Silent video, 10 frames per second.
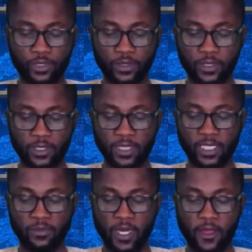Johnson,
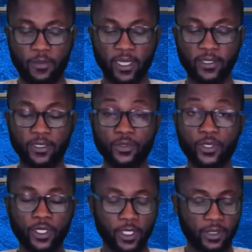Adebayo Matthew,
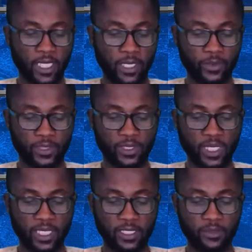Taiwo
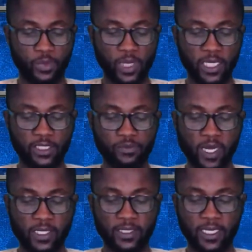Tijani, Bolaji
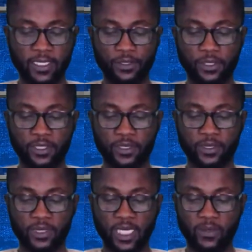Makinde, and
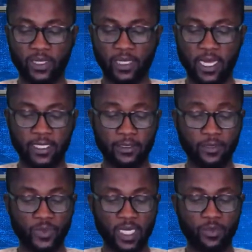others now at large
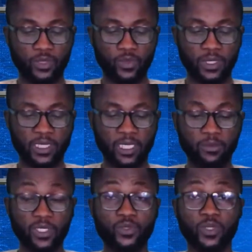sometime between
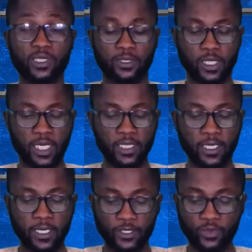December 23,
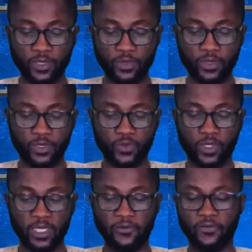
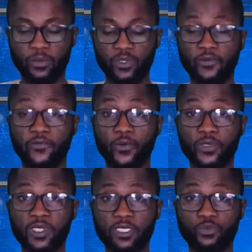2021 and February
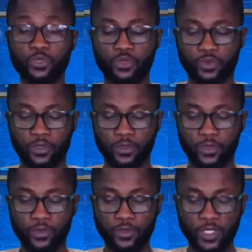14,
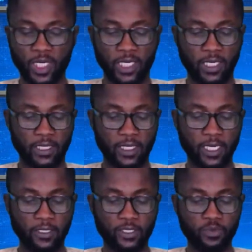2022, in the
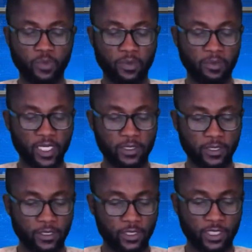Lagos
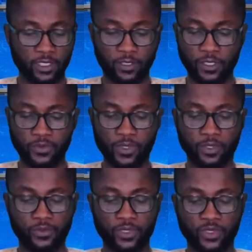
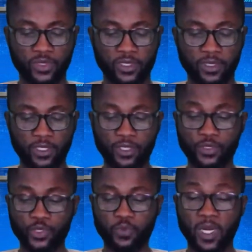Magisterial District did
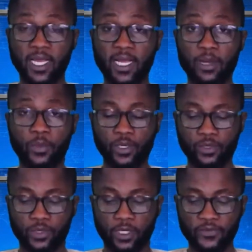conspire among
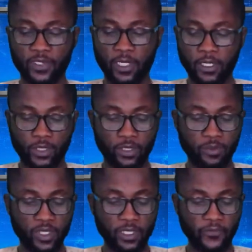yourselves to
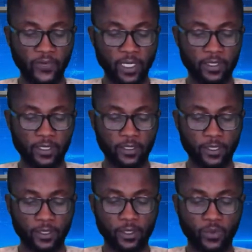commit felony,
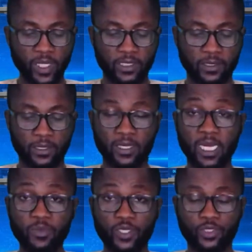to wit,
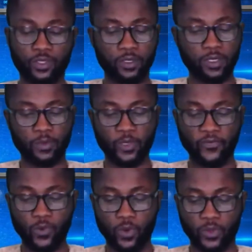damage, contempt
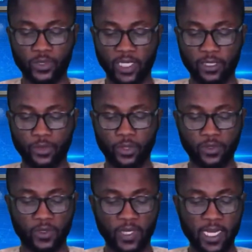of court, and
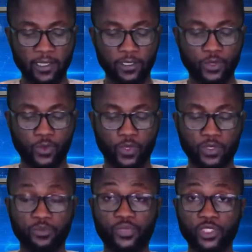conduct likely to
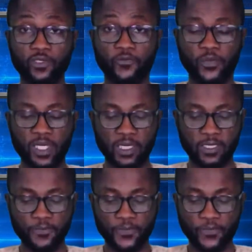cause a breach of peace,